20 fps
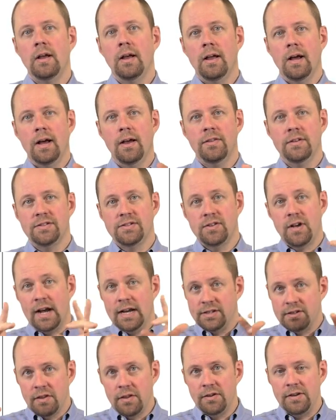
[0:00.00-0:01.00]
the
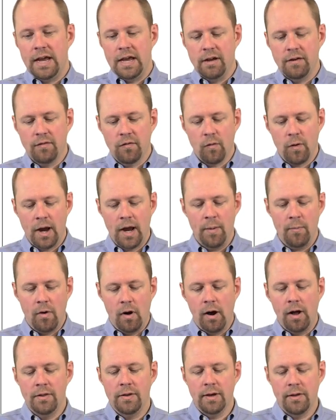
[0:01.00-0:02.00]
size of the data frame
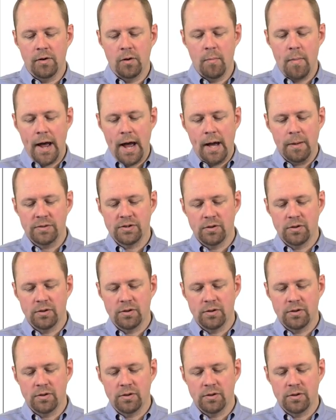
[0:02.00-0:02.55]
on the other map,